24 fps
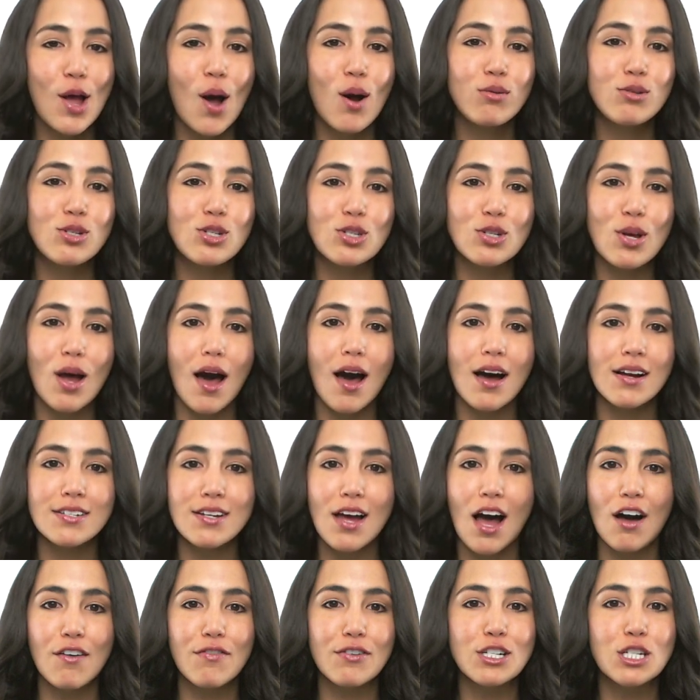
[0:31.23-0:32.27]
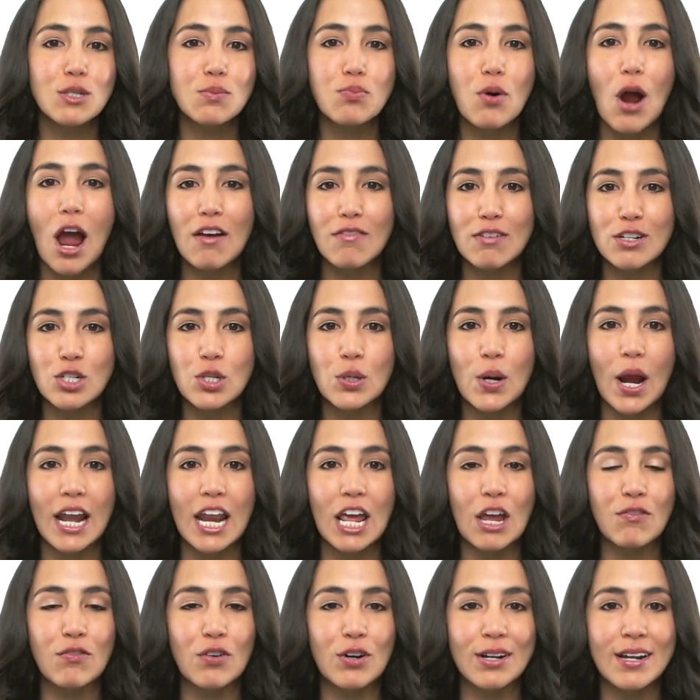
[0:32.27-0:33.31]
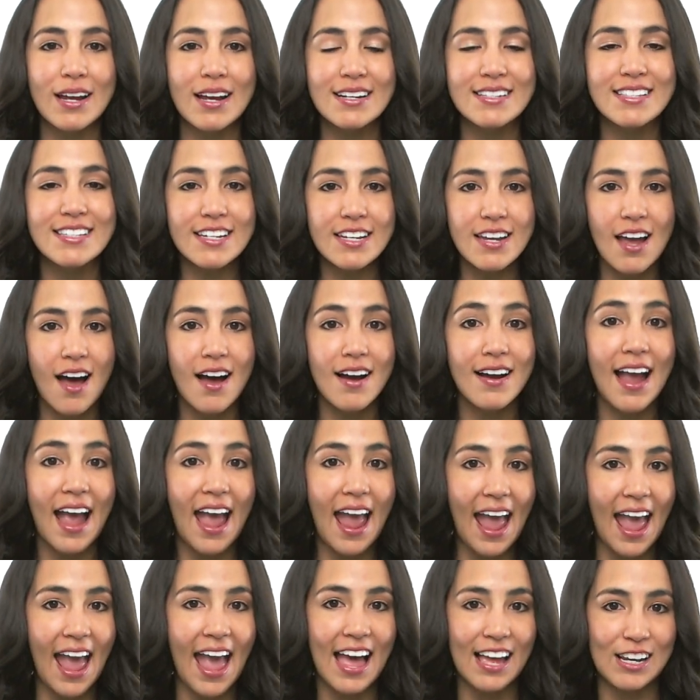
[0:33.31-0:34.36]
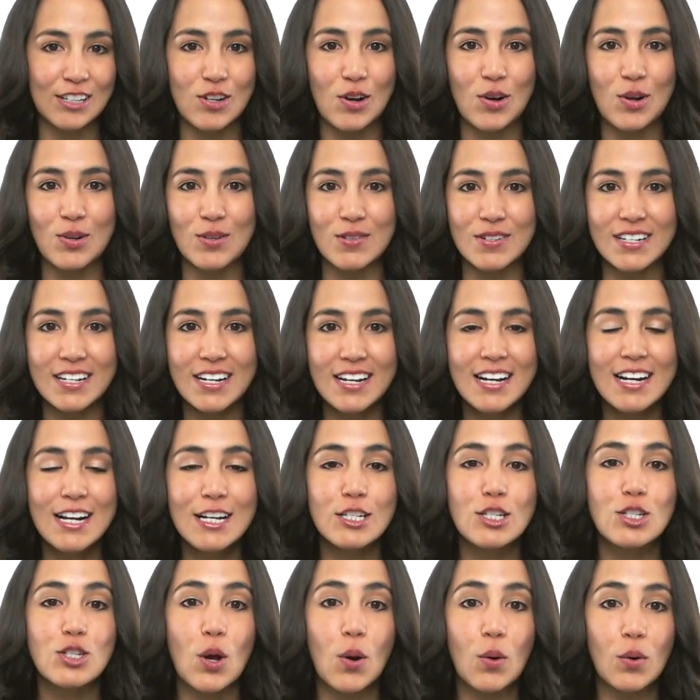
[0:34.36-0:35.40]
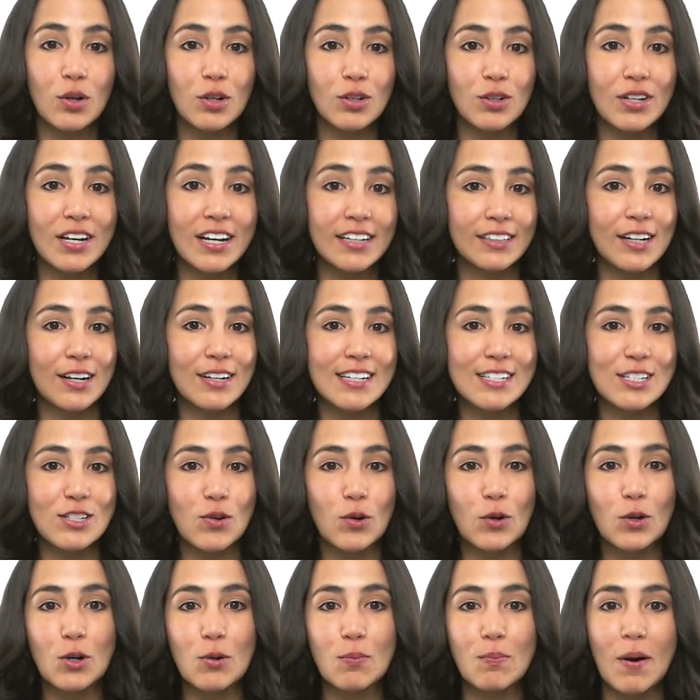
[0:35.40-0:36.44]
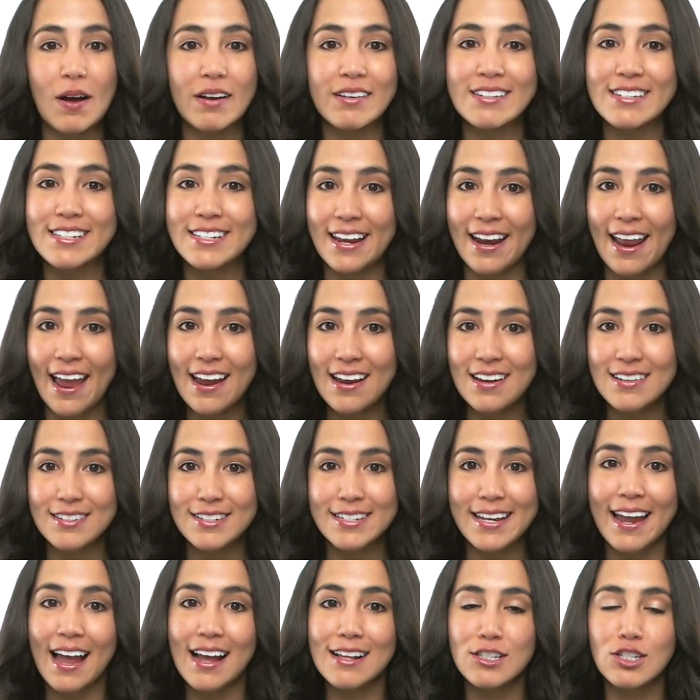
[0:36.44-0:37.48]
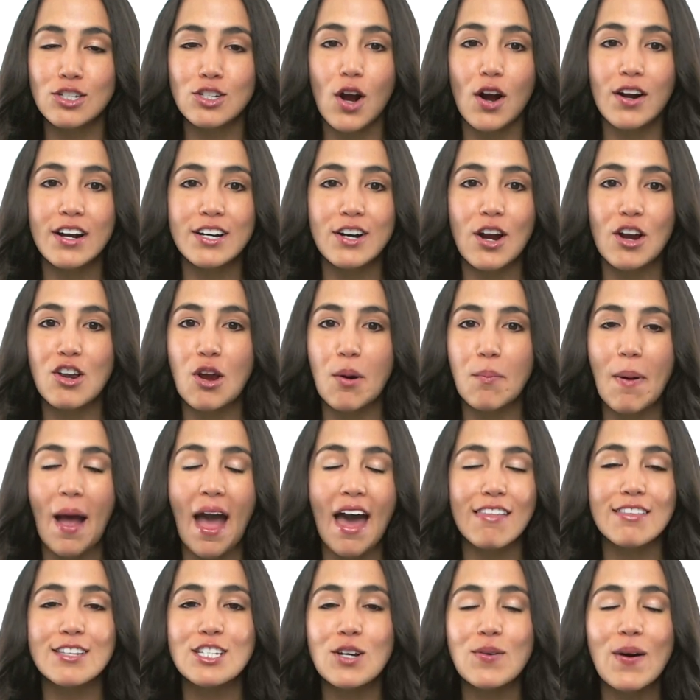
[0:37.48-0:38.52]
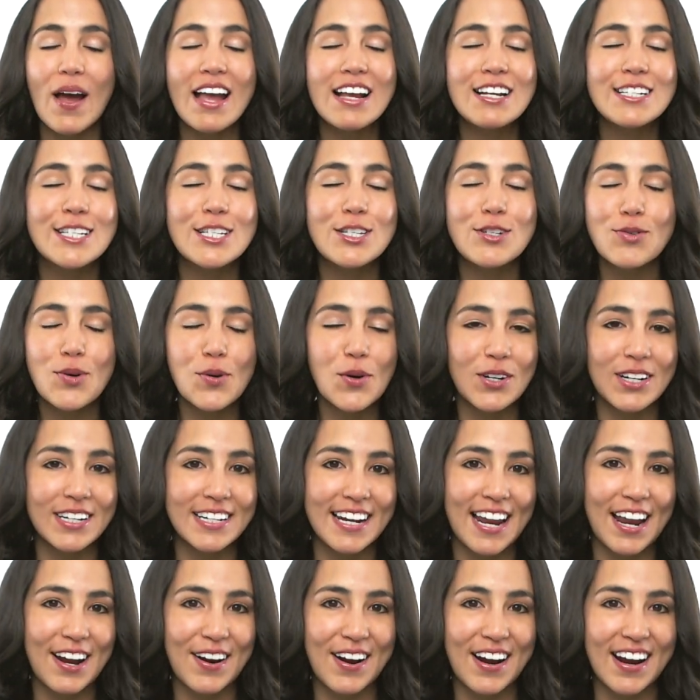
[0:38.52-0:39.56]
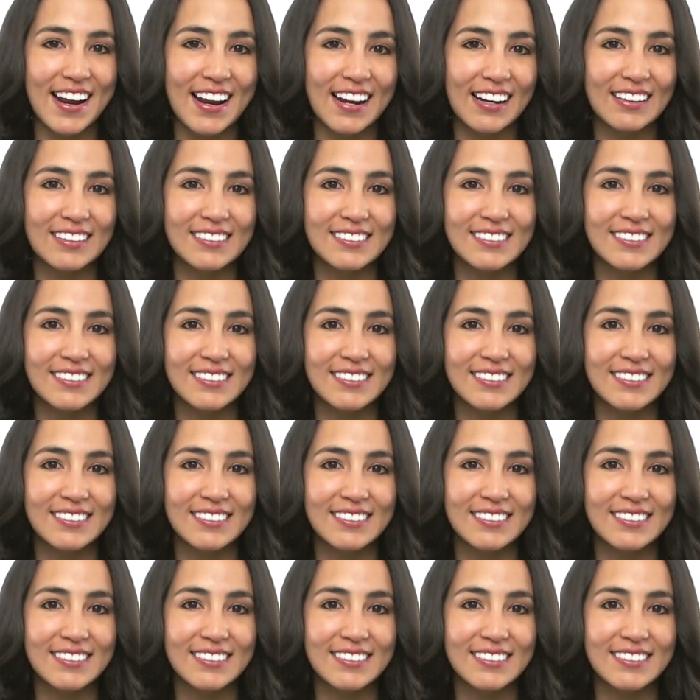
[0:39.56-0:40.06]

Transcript: Coach Scott offers private training for kids young and old, so click on his order button today to get started on your path to extraordinary.